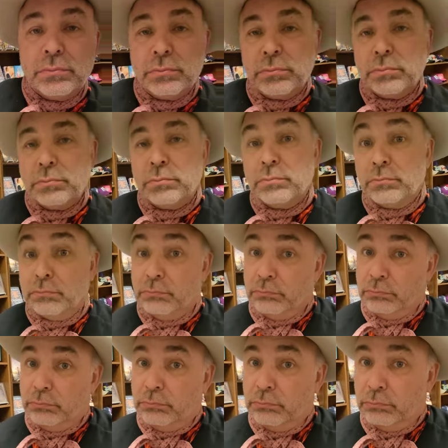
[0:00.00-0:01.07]

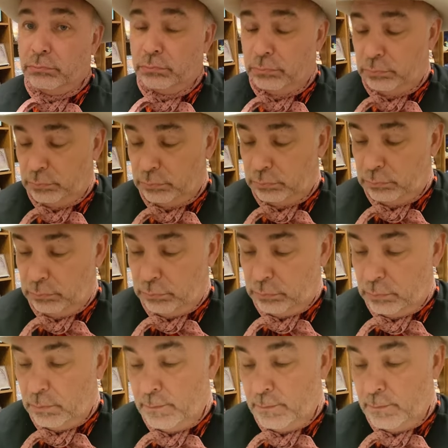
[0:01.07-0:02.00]
(no one is talking)